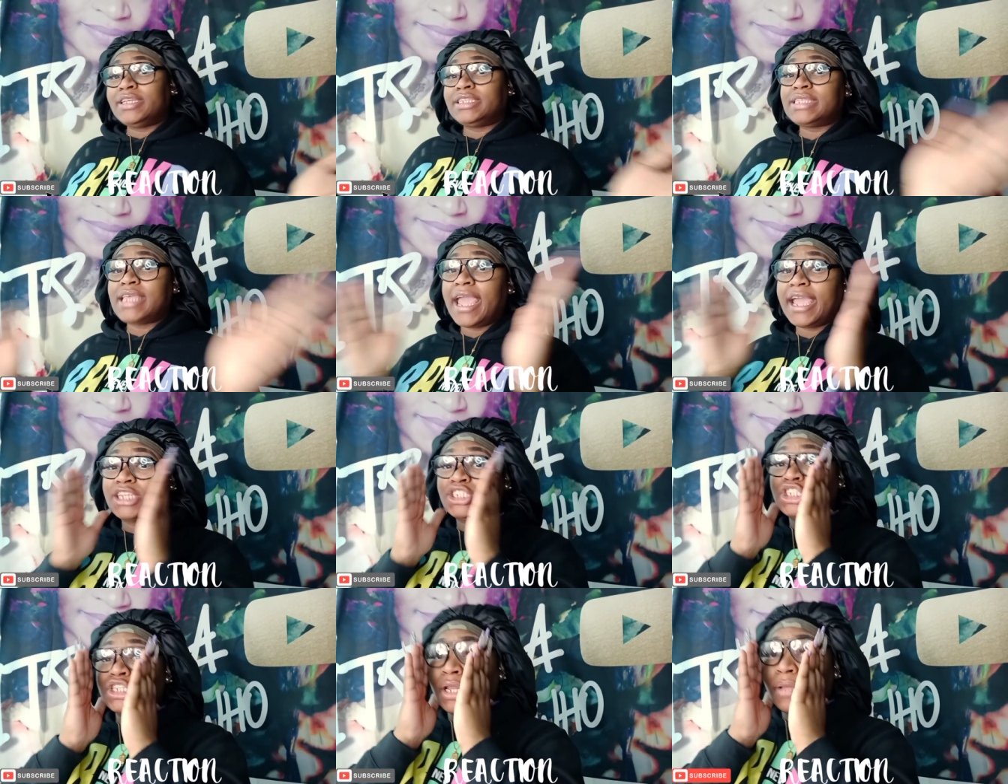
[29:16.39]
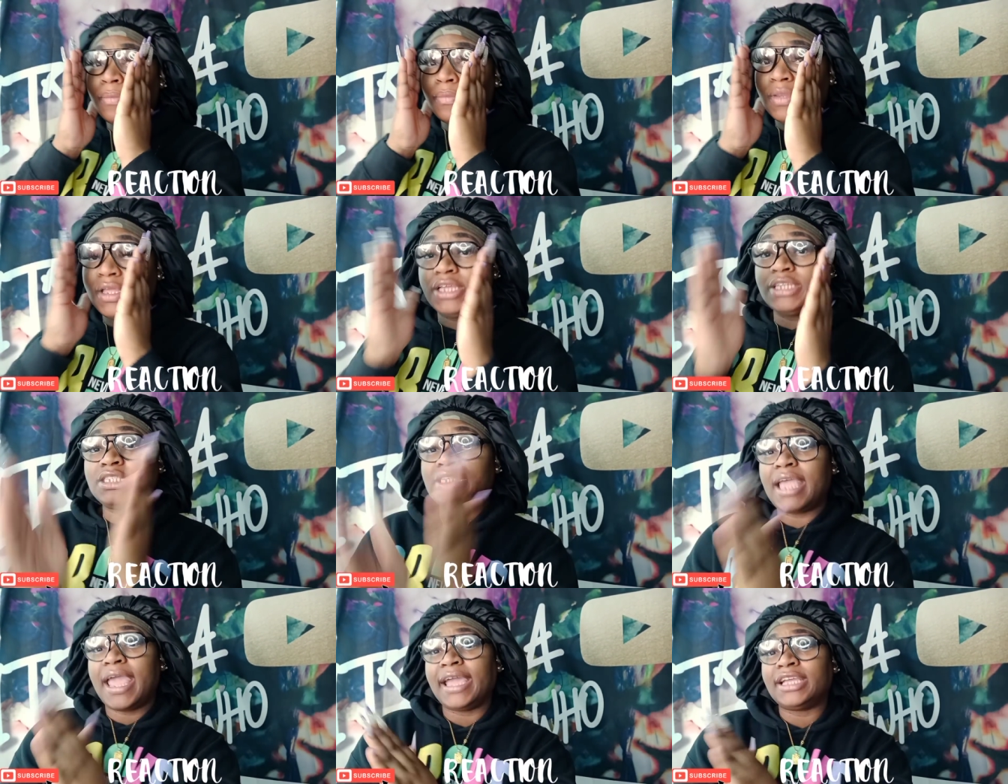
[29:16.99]
it's actually
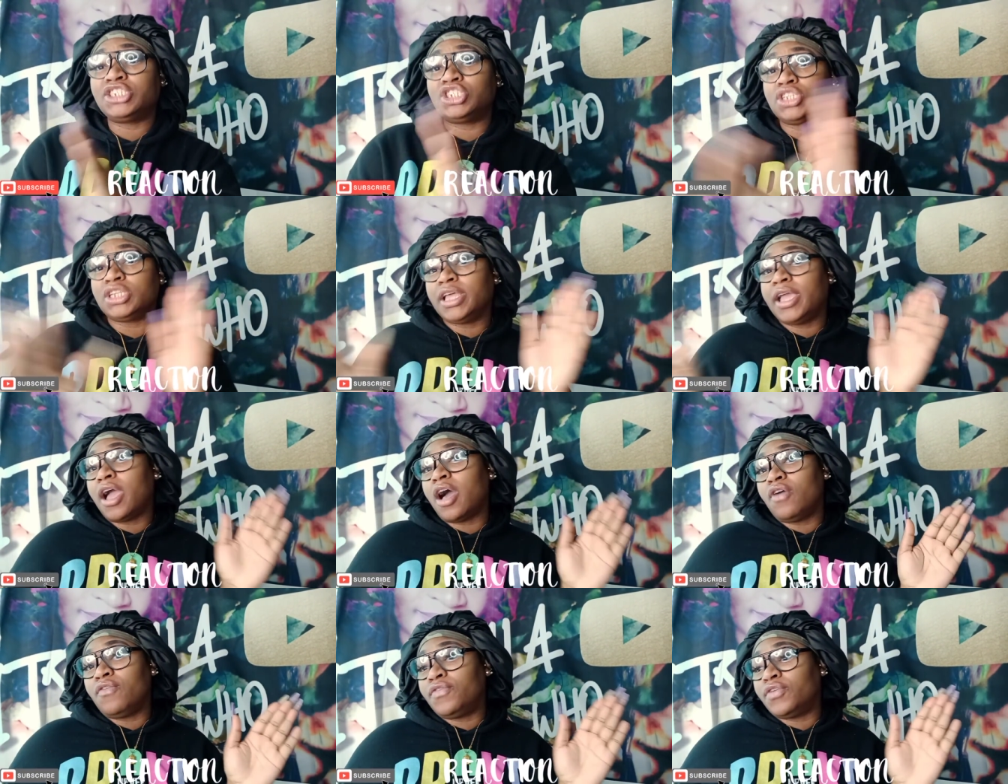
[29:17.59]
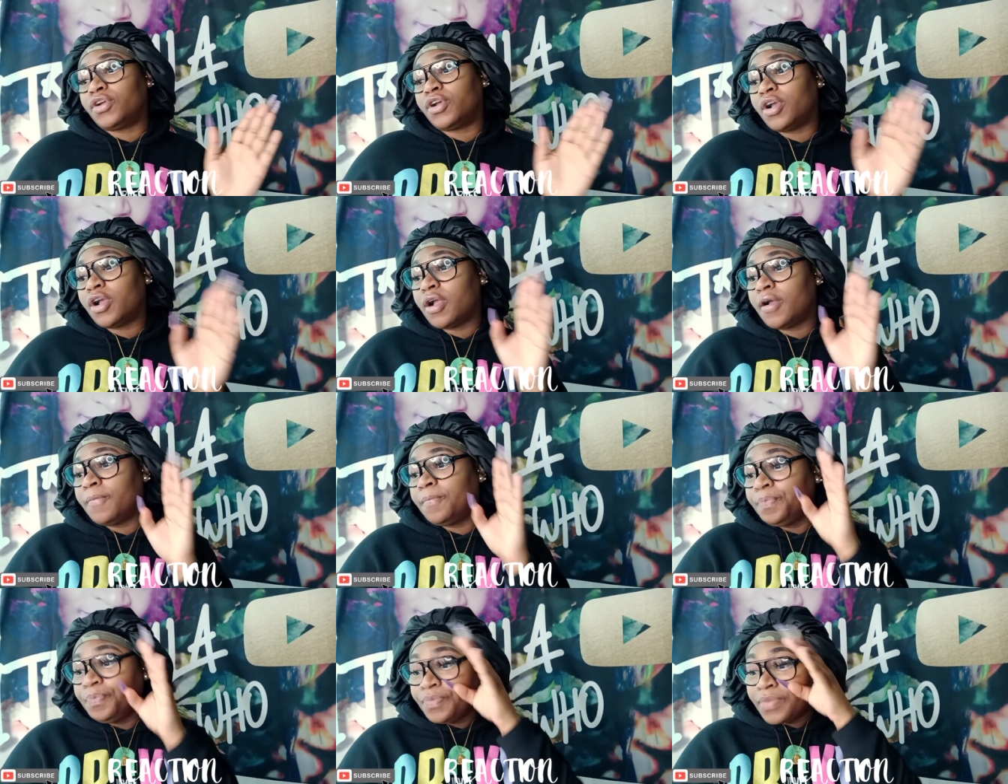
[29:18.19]
it's actually over
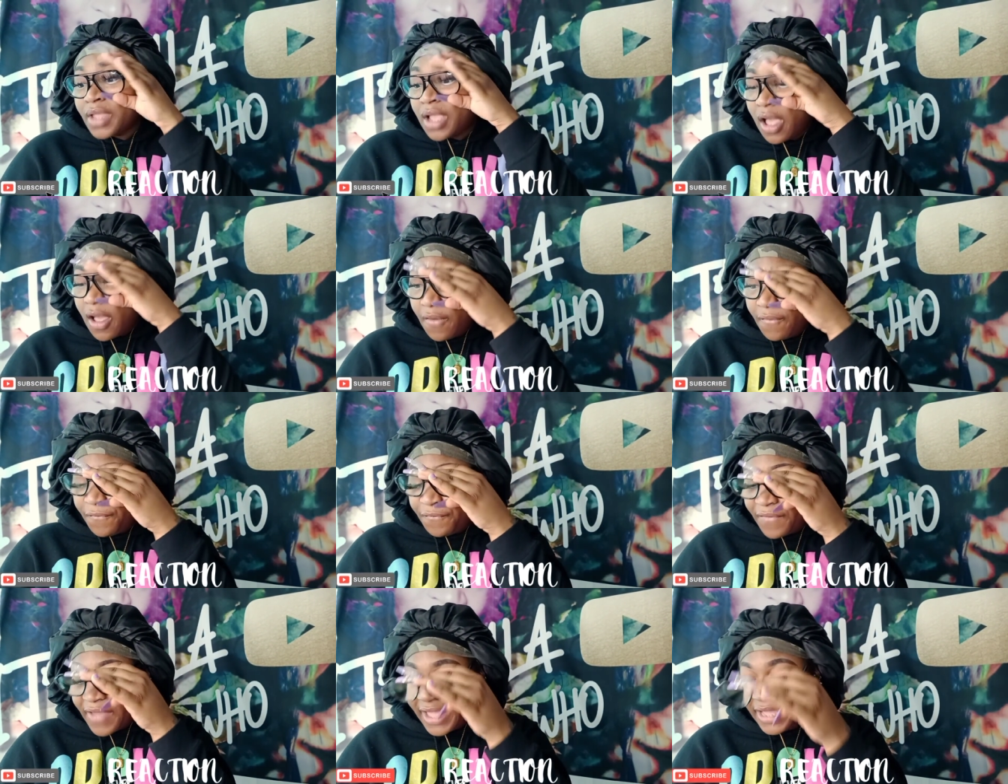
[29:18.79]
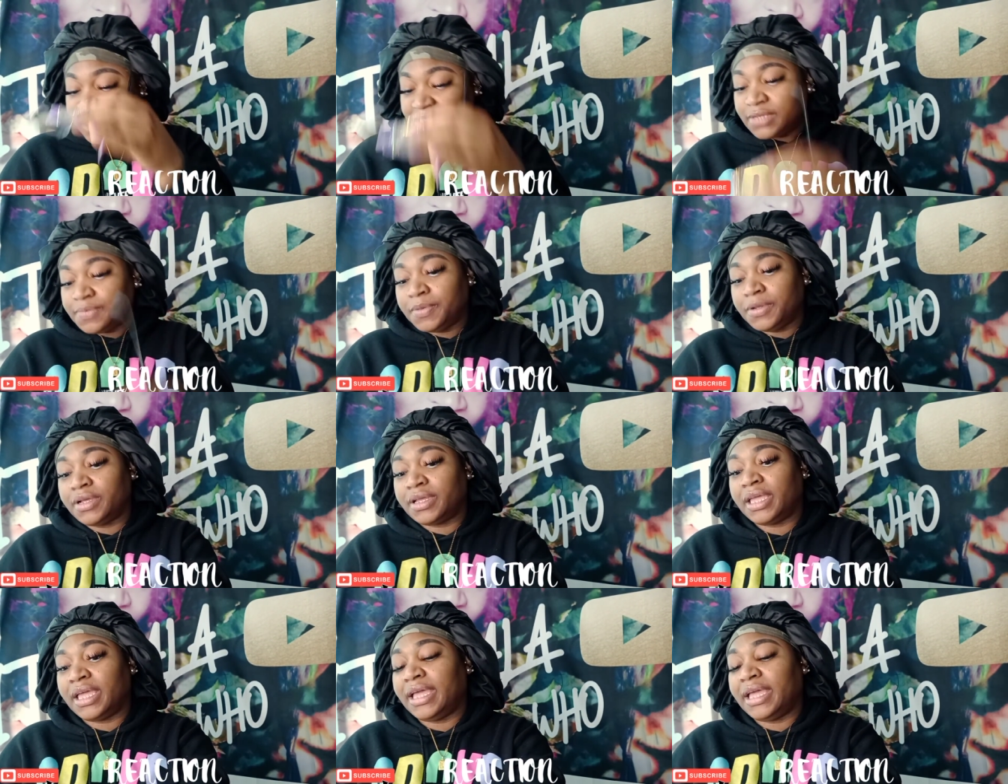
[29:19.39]
here on Facebook.